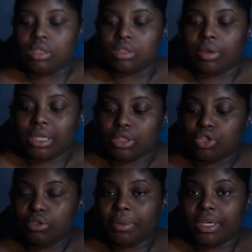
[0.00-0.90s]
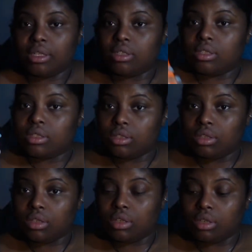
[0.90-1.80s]
So after two months,
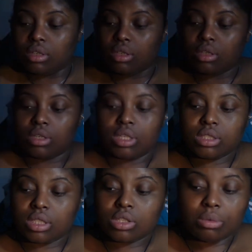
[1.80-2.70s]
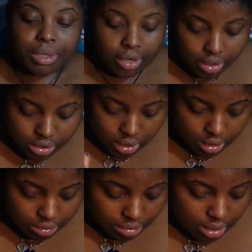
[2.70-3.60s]
this gonna be hers
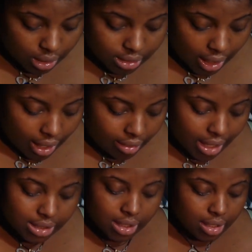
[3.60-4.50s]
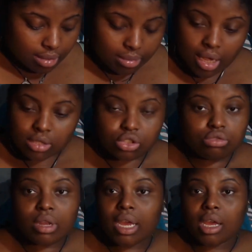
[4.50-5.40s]
though, cause I don't have time. you
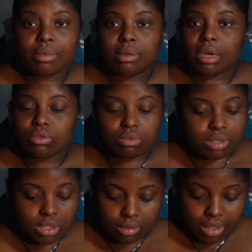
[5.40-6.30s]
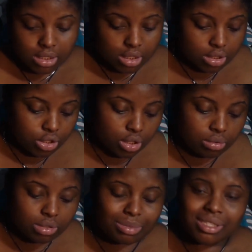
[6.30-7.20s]
not coming in my room to steal my shit. She
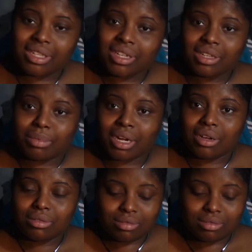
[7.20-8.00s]
always be stealing, bro.